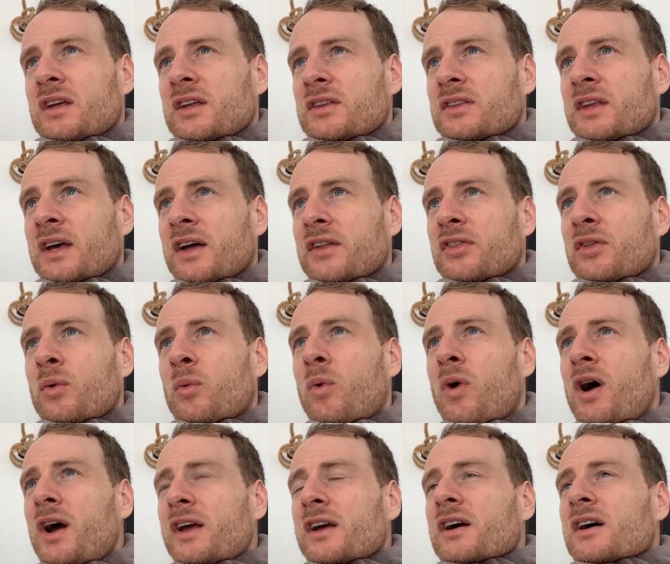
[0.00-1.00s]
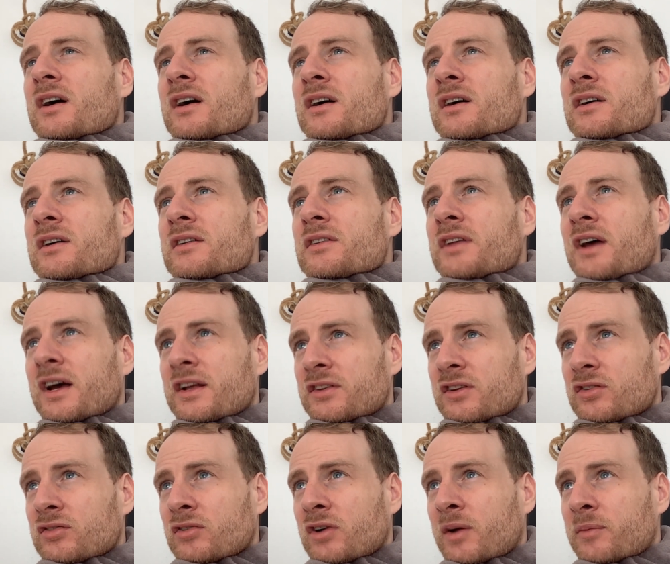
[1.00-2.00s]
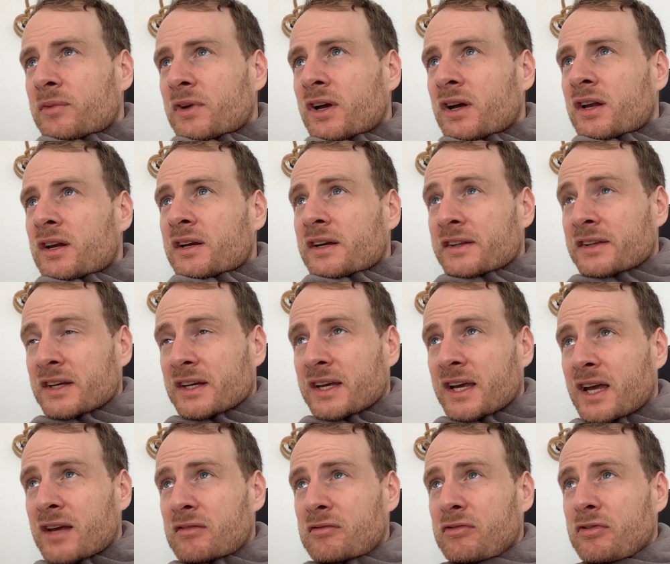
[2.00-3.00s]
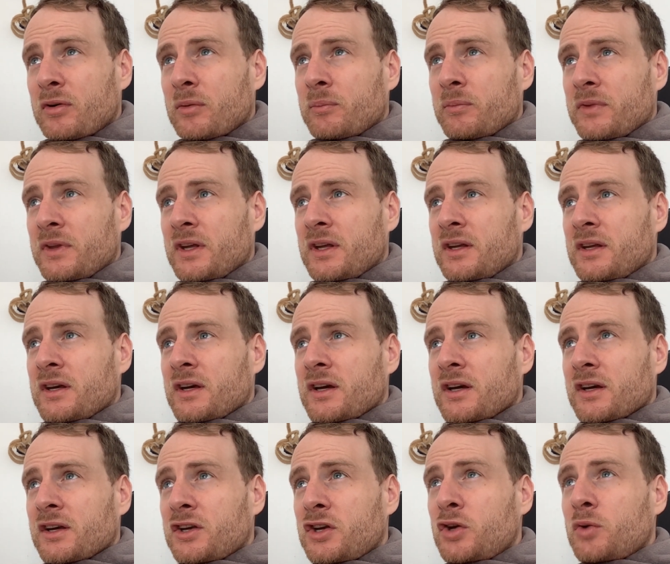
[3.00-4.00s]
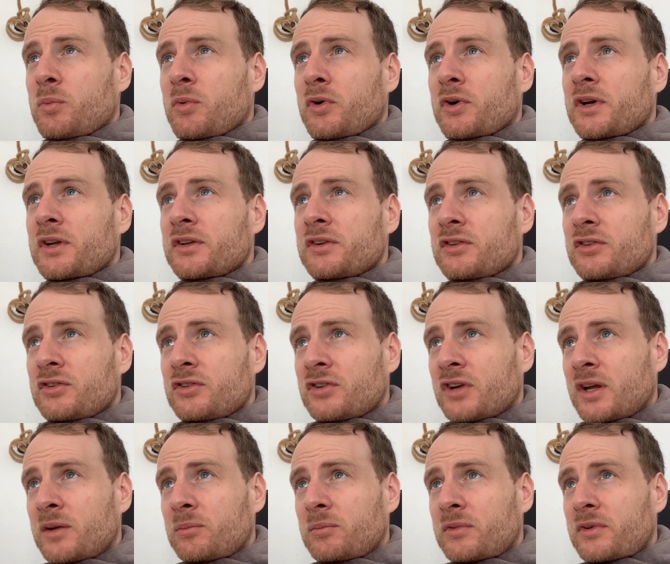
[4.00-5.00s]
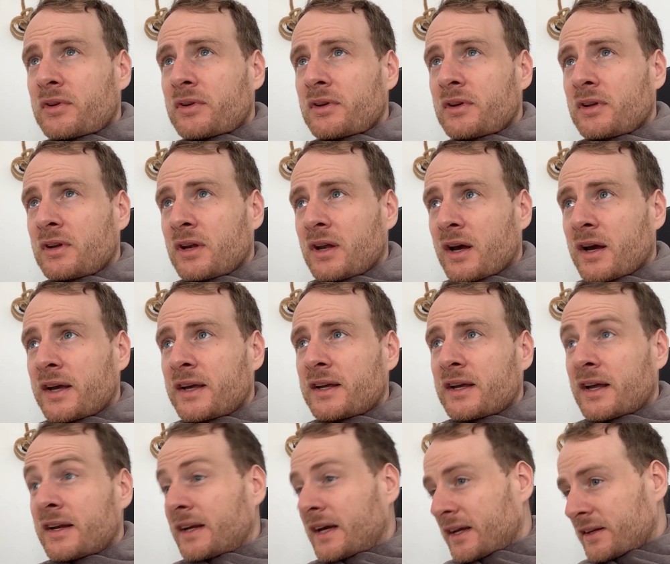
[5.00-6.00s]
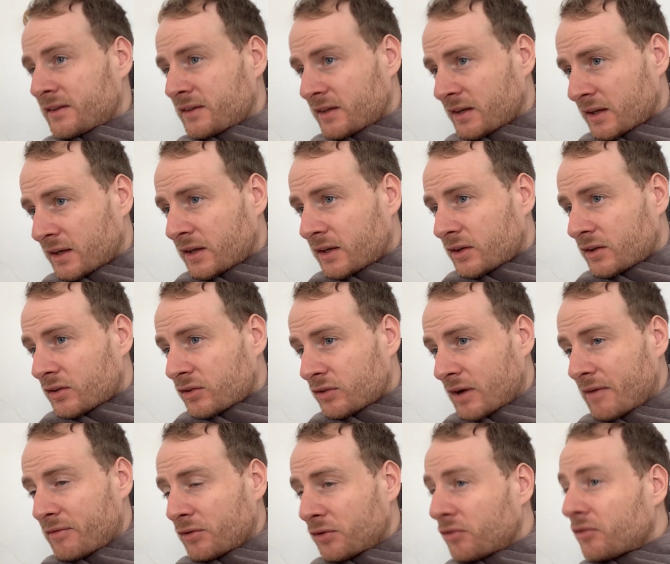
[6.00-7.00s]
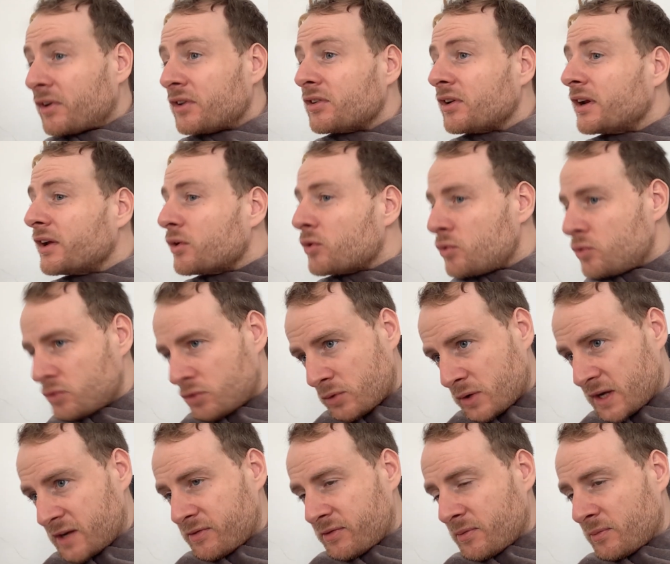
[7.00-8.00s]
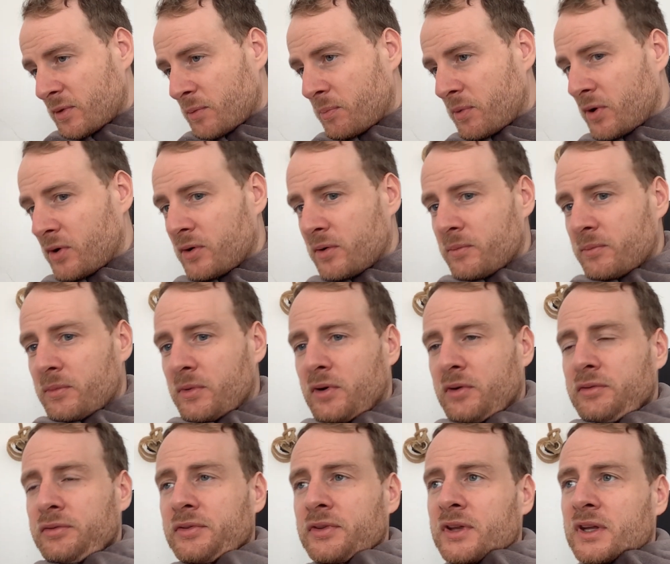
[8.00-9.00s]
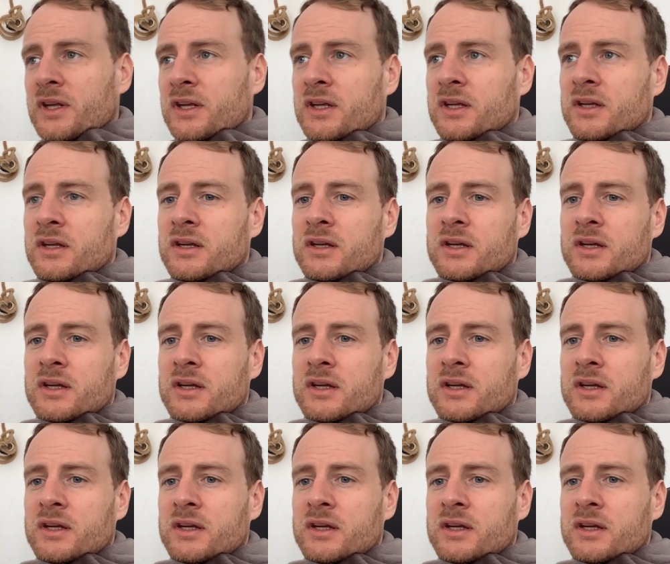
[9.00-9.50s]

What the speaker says: that the wire that I described earlier that came from the cuboid shaped light and had travelled originally all the way from the bottom of the